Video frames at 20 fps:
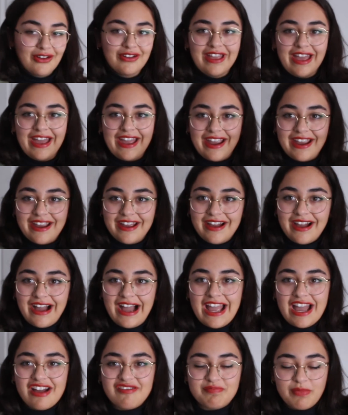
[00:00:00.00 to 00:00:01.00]
Okay,
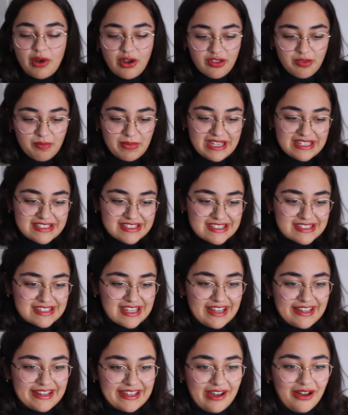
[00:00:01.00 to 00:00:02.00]
I have both pieces
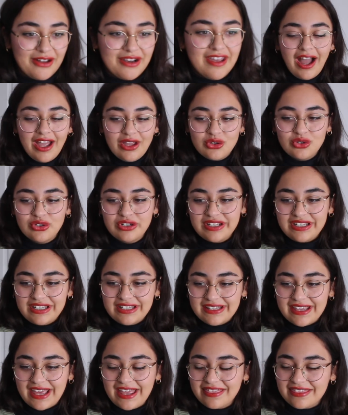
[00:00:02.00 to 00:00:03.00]
cut out. I
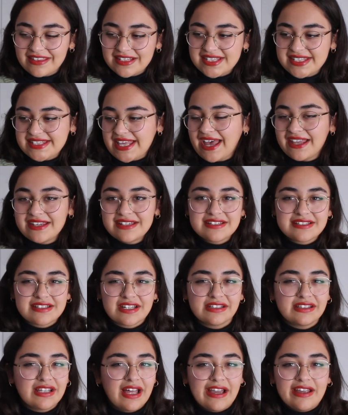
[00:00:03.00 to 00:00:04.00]
couldn't get the satin
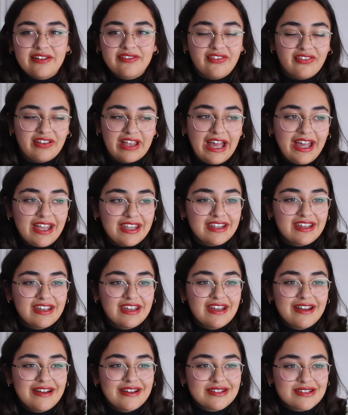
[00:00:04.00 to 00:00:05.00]
to lie flat,
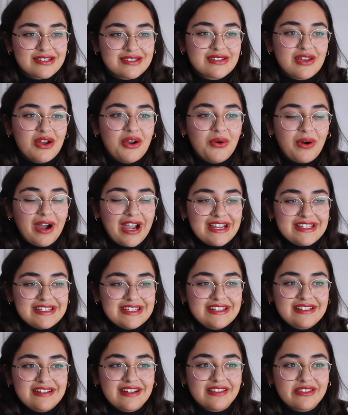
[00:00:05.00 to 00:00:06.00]
so I
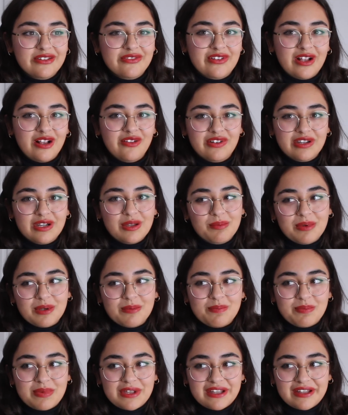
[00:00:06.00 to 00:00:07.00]
did cut the velvet a
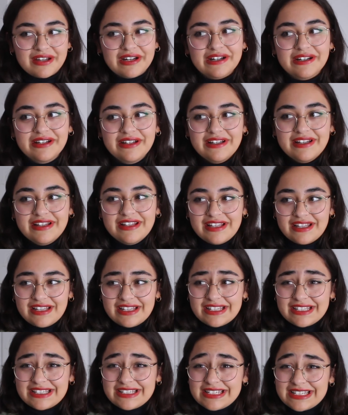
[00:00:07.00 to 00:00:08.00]
bit bigger
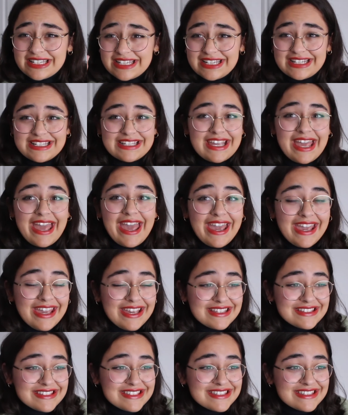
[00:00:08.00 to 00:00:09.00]
in
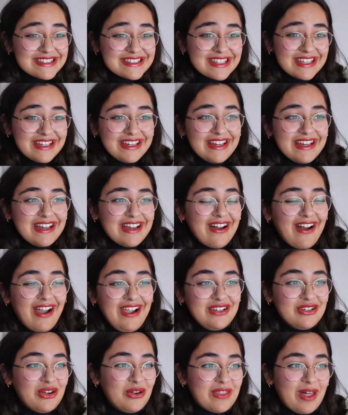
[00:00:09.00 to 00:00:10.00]
case. I
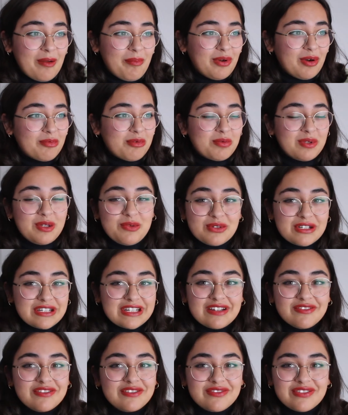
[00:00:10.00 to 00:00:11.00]
know that probably wouldn't
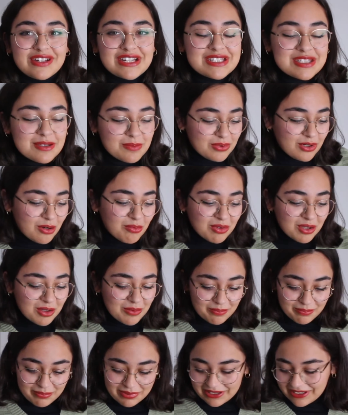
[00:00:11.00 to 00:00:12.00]
even fix the
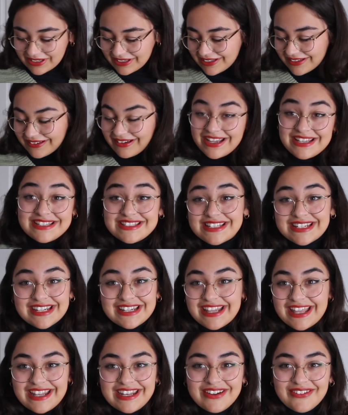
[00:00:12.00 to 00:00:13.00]
problem, but I did
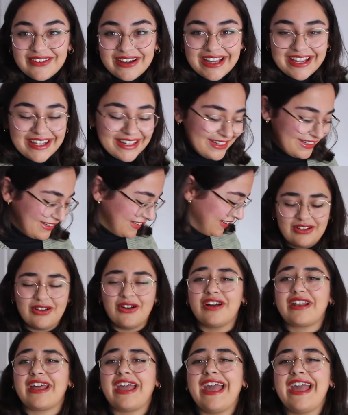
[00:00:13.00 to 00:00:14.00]
it anyway.
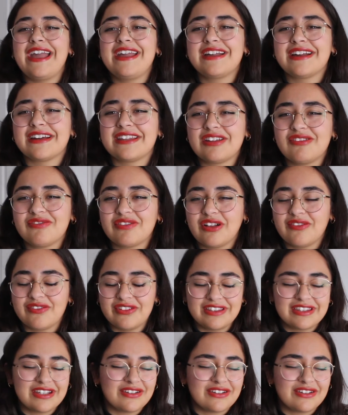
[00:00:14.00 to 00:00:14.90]
God, I hate cutting velvet.